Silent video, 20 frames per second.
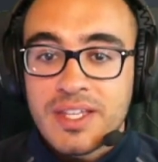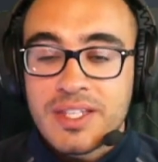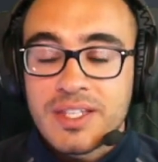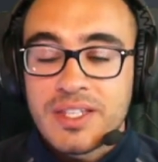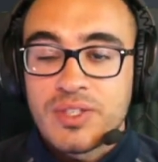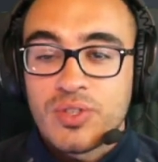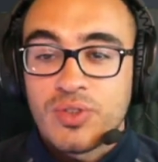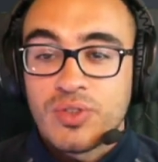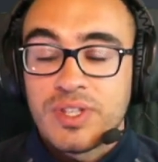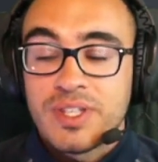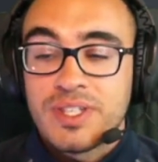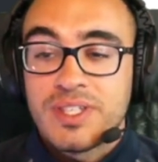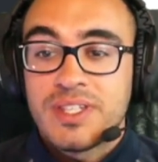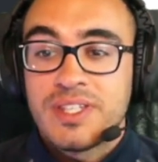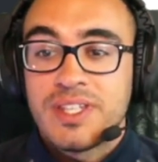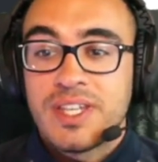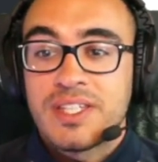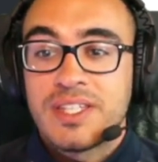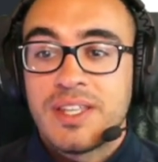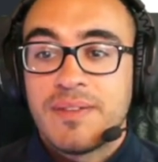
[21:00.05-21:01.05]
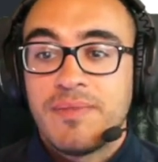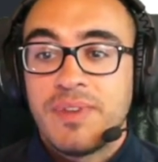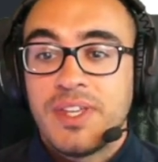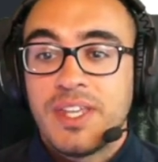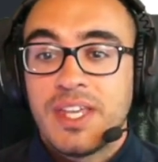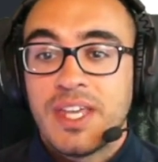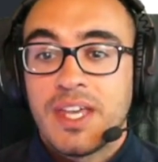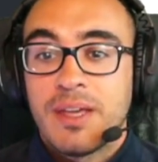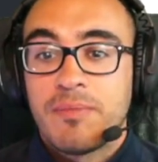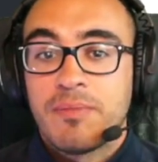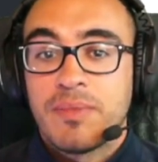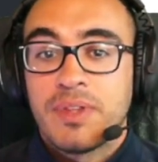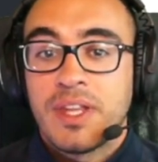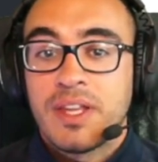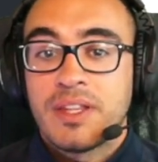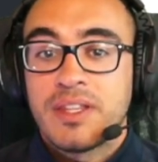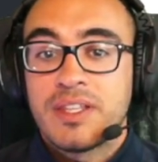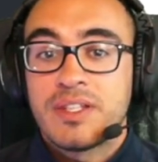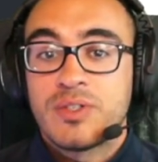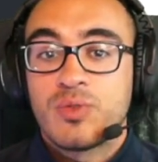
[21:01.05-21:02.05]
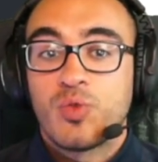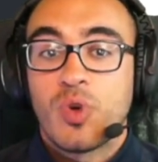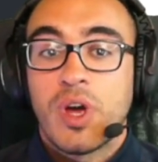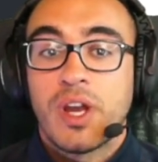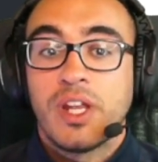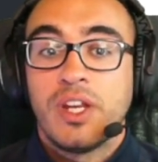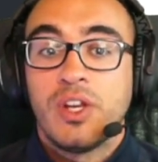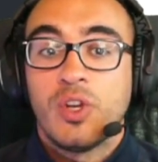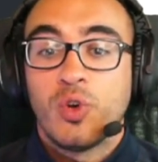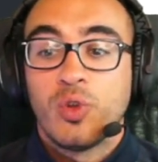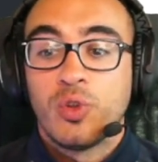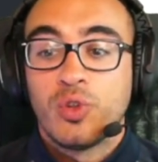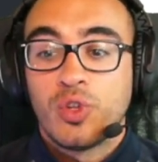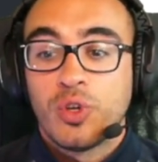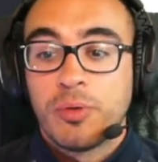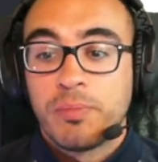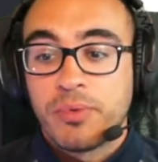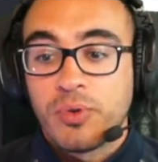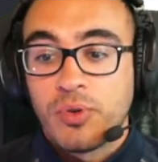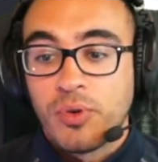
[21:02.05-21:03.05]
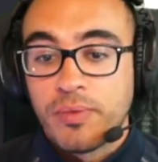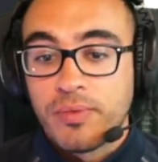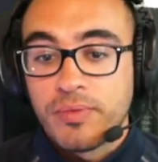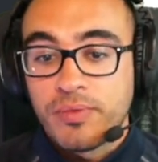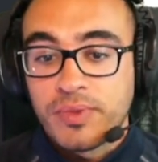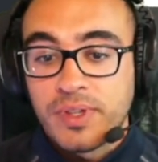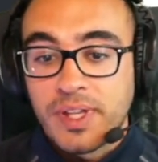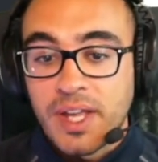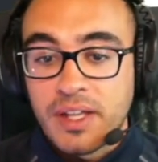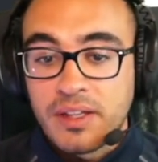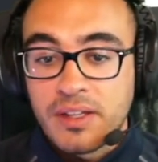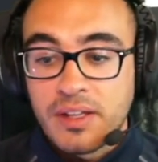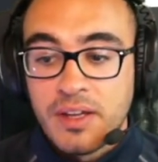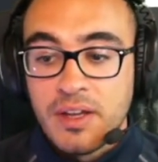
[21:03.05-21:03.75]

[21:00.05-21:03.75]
So this is just the VM that is running on top of that